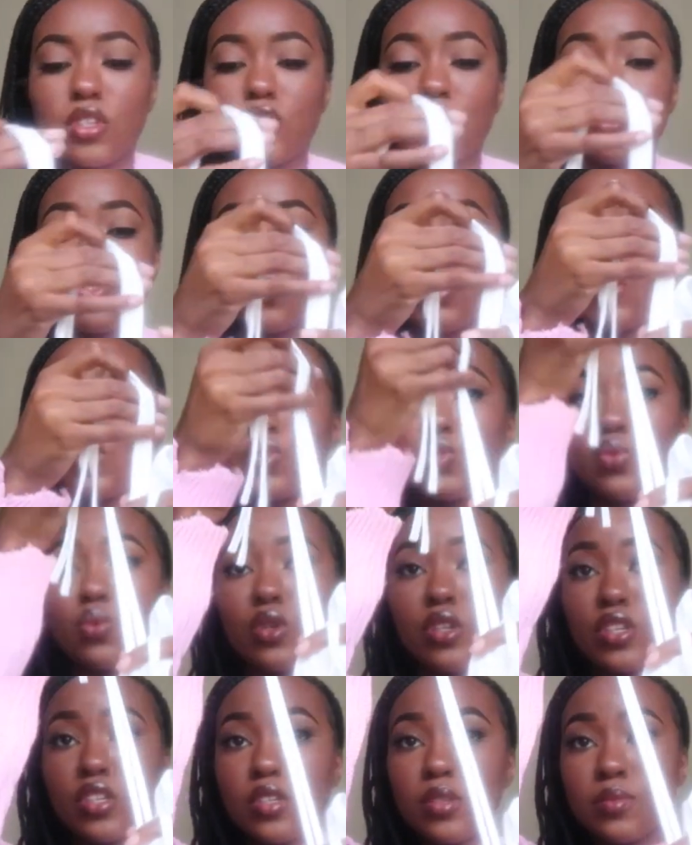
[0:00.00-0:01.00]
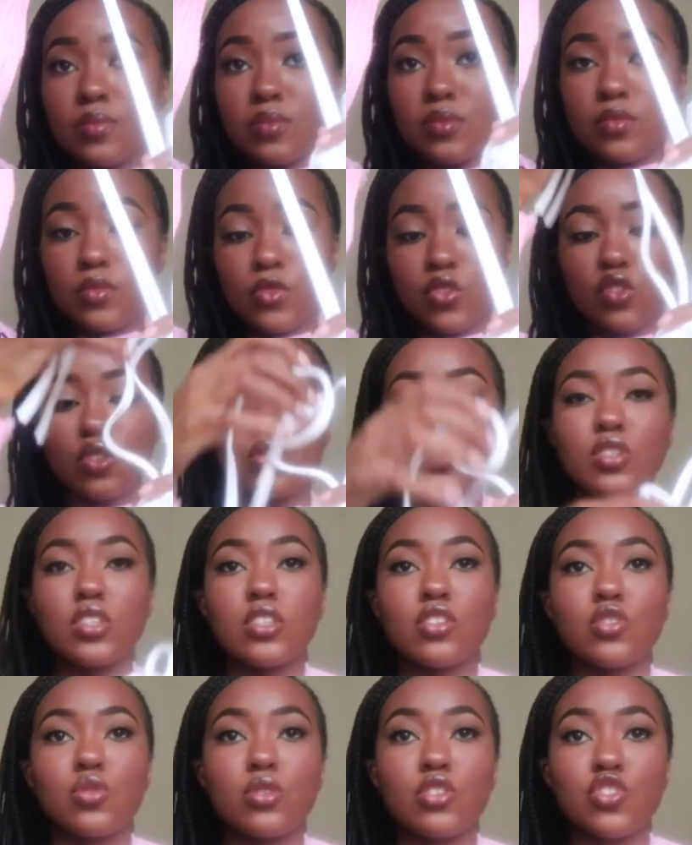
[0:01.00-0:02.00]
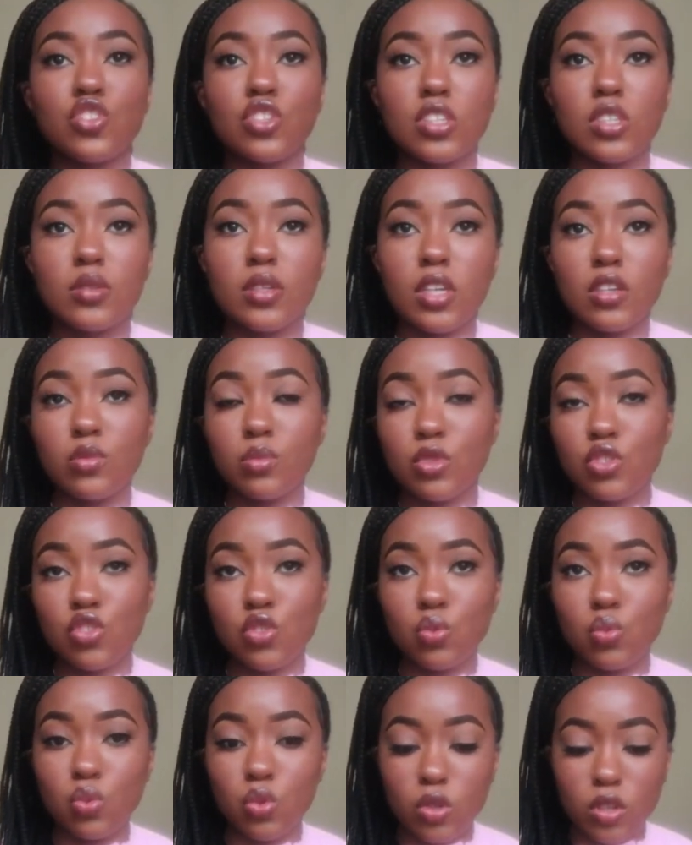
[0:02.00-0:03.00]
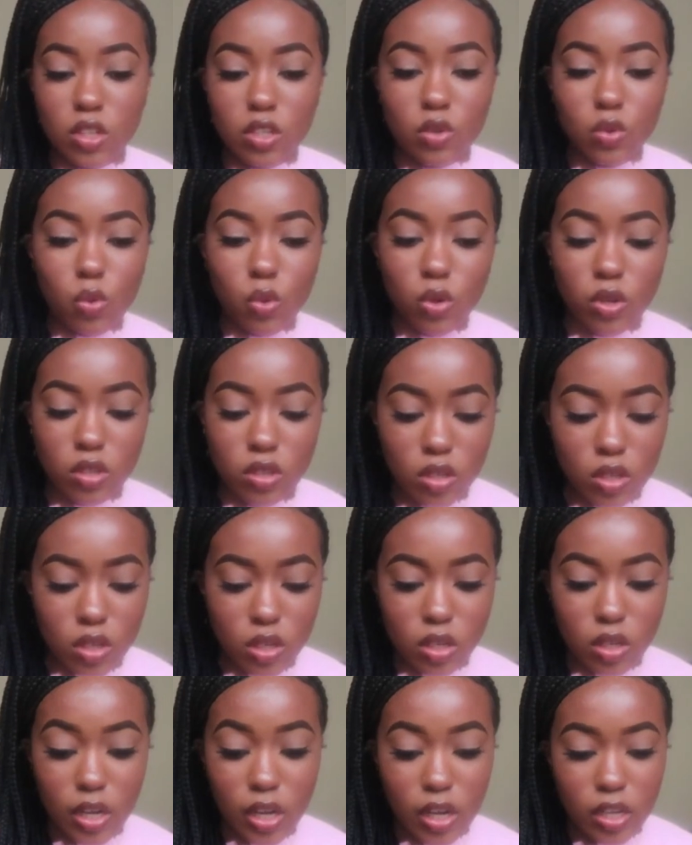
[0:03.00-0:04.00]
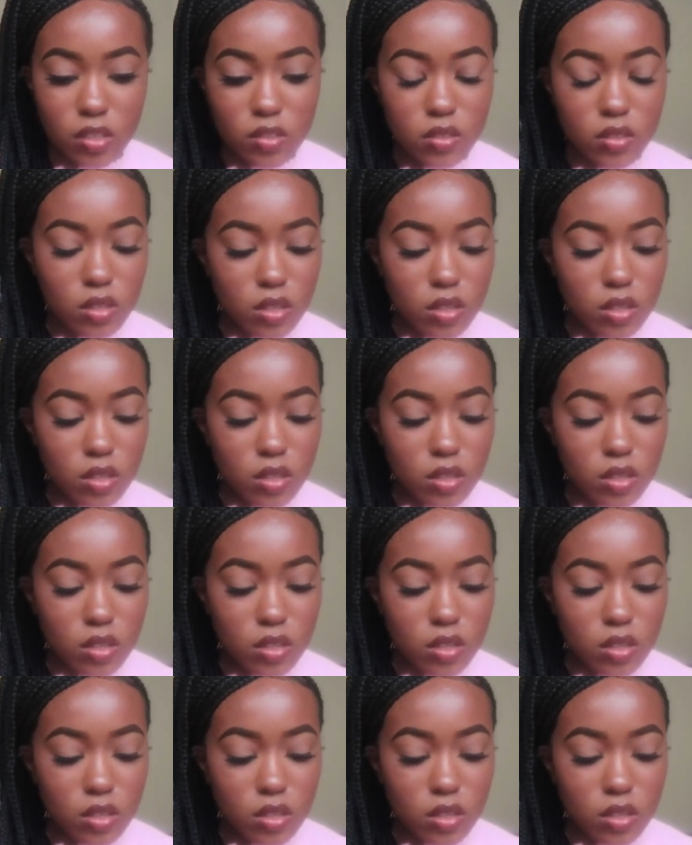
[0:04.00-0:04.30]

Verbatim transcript: But the strings do work so you can scrunch it up however much you want or not.